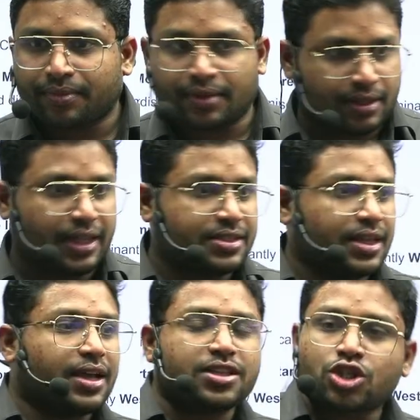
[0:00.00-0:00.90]
Let's say
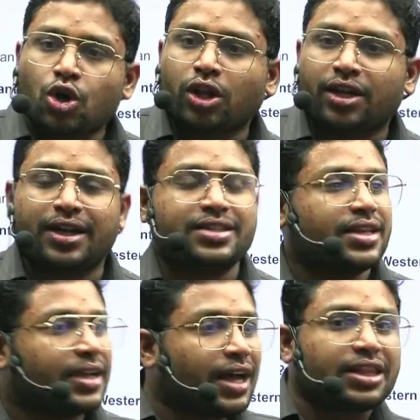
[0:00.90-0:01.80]
a scholar, let's say
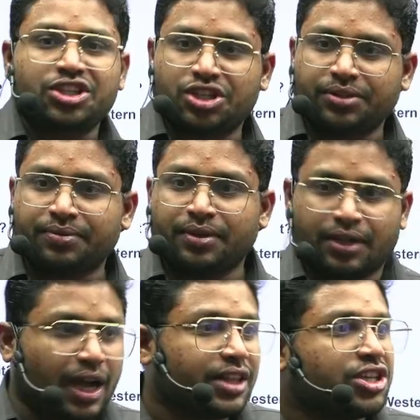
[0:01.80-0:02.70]
Gandhiji.
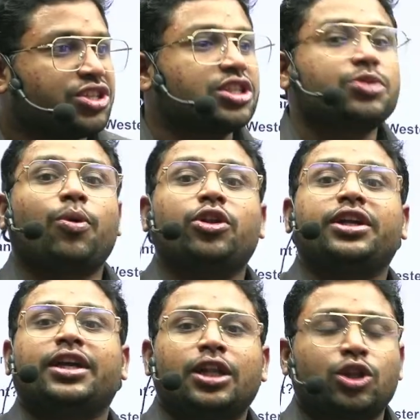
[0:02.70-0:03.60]
Gandhiji's
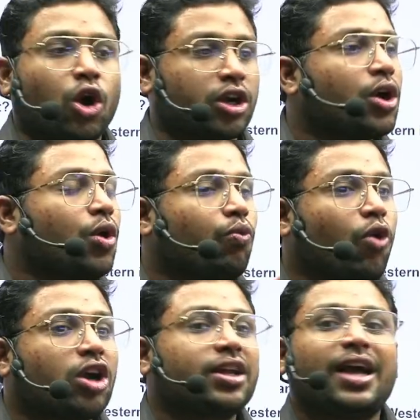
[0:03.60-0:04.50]
political thought.
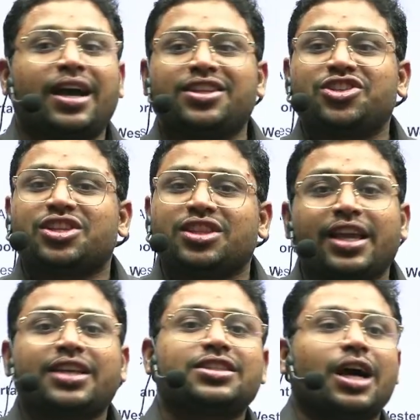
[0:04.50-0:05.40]
What Gandhiji
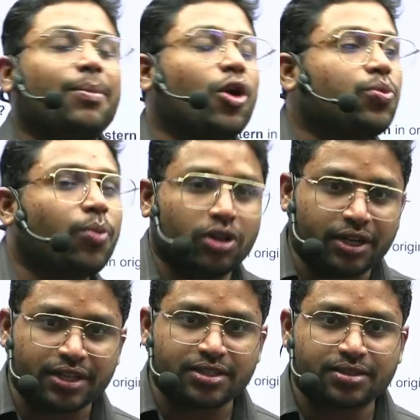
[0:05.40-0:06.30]
thinks about
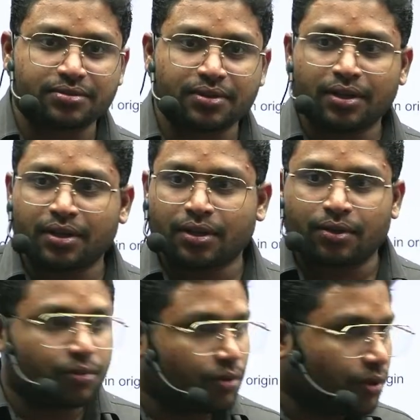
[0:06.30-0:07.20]
politics.
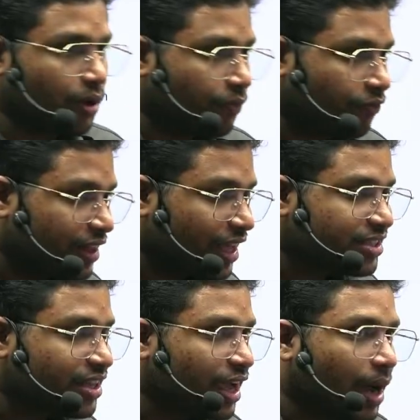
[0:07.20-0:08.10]
When I
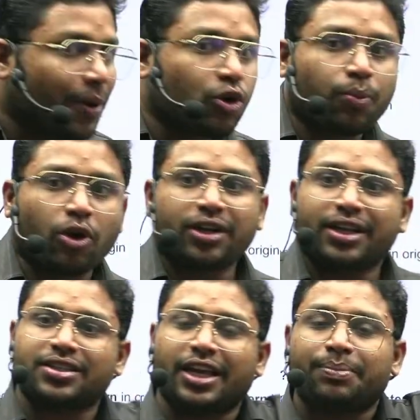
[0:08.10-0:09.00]
say about politics,
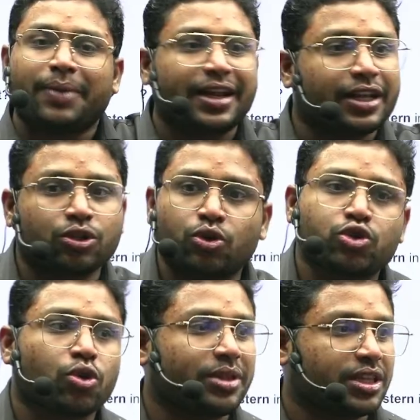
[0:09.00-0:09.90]
it might include so
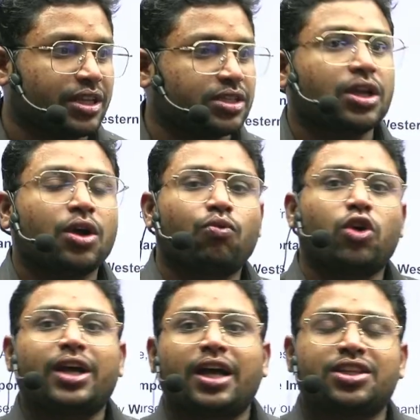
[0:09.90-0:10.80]
many things. What
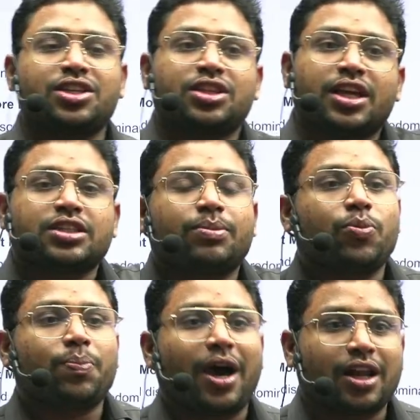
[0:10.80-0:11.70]
Gandhiji thinks about
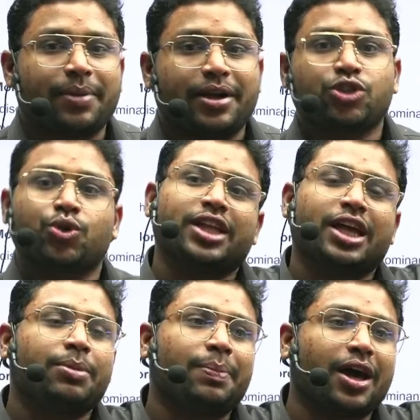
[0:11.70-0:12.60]
parliament. Should there
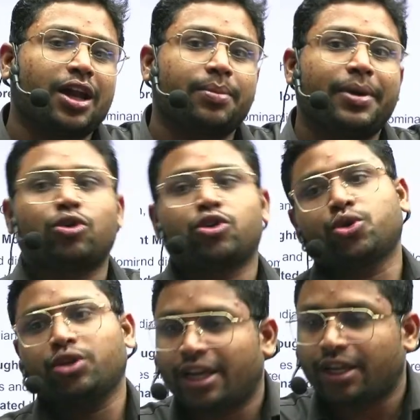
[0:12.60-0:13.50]
be parliament or should
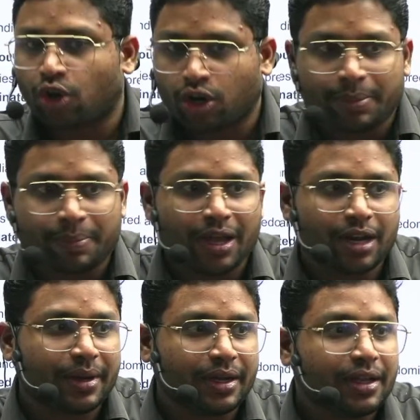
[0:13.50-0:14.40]
there not be
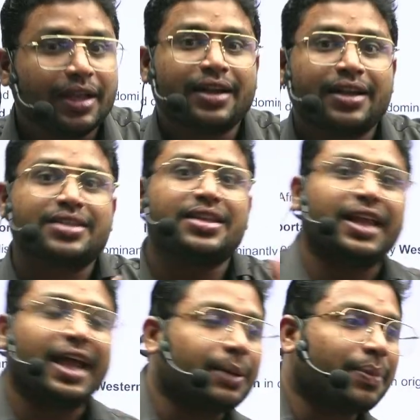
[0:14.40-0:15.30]
parliament? Does he
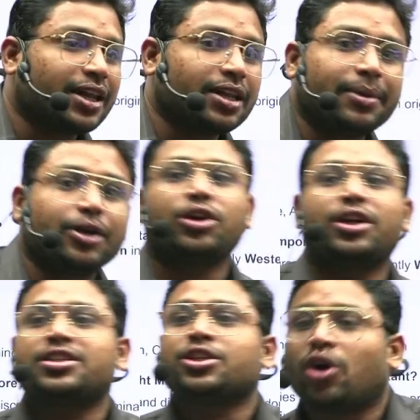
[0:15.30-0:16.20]
like parliament or does
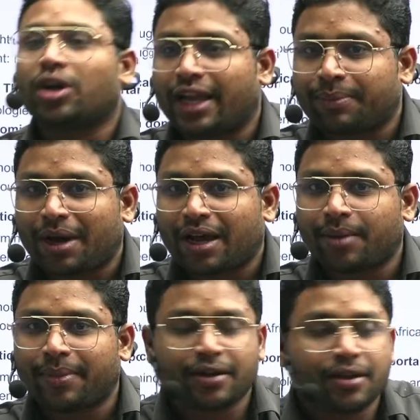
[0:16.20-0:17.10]
he not like parliament?